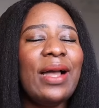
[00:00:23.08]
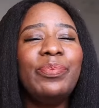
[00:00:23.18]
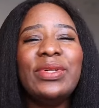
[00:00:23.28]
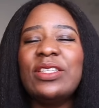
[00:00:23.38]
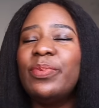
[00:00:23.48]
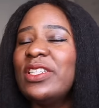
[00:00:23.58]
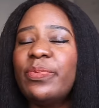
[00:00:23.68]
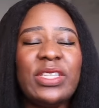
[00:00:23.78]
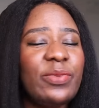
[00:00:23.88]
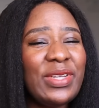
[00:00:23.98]
And please, please,
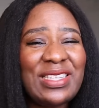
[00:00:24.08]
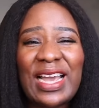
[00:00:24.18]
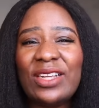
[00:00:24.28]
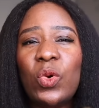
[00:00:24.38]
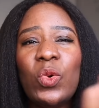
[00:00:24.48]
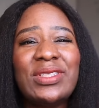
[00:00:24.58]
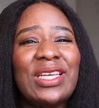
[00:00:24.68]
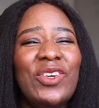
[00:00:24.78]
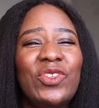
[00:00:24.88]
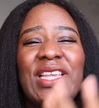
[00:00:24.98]
please, please, I don't want
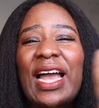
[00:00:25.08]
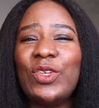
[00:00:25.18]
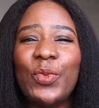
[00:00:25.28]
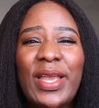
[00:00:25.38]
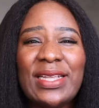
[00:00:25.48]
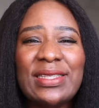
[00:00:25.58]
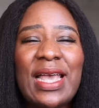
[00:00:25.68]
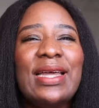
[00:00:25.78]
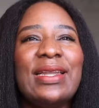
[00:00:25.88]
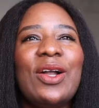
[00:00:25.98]
any of those arguments
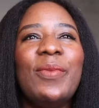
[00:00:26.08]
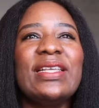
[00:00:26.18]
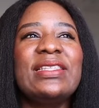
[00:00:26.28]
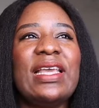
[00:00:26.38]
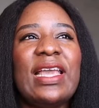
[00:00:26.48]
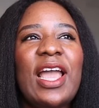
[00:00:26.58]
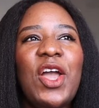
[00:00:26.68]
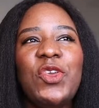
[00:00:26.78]
that come and say,